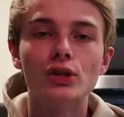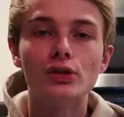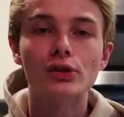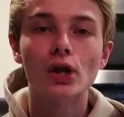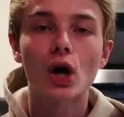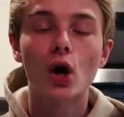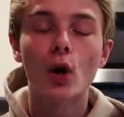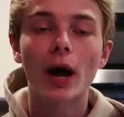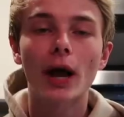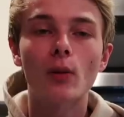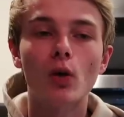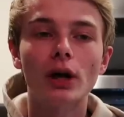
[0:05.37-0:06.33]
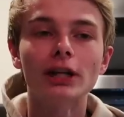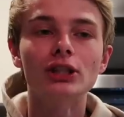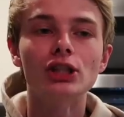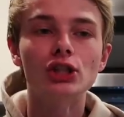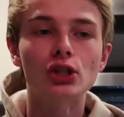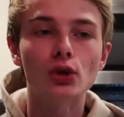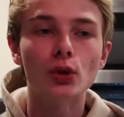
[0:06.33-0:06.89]
So I wanted
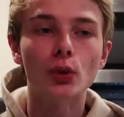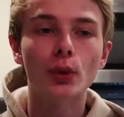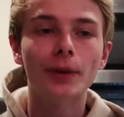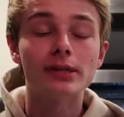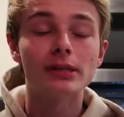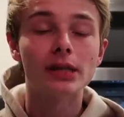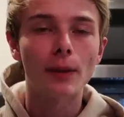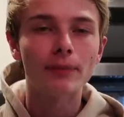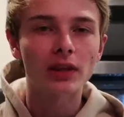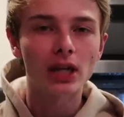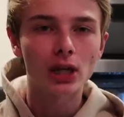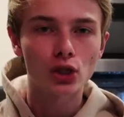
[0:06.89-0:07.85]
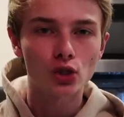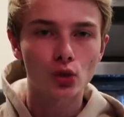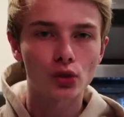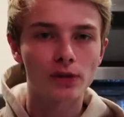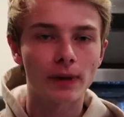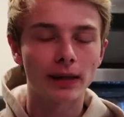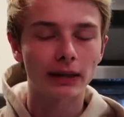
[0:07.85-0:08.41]
to do something
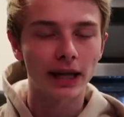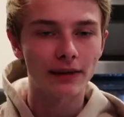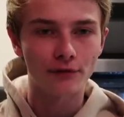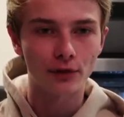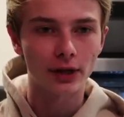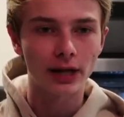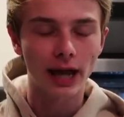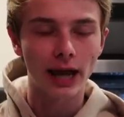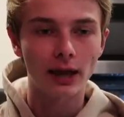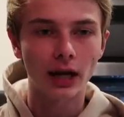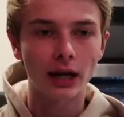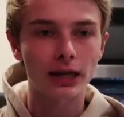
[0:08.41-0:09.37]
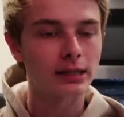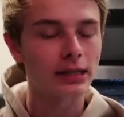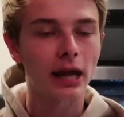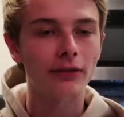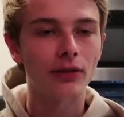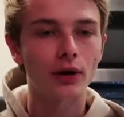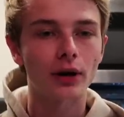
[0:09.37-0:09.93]
controls my life for a day. And I
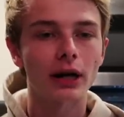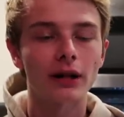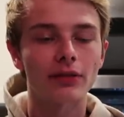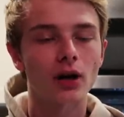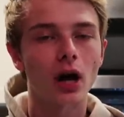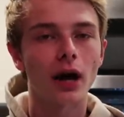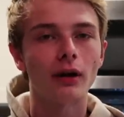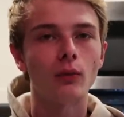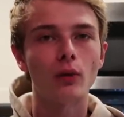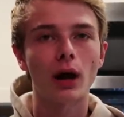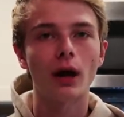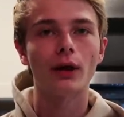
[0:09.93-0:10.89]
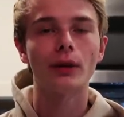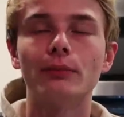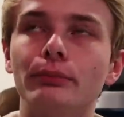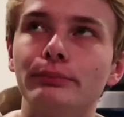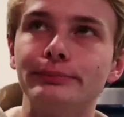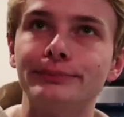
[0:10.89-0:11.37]
sat there and I thought, well,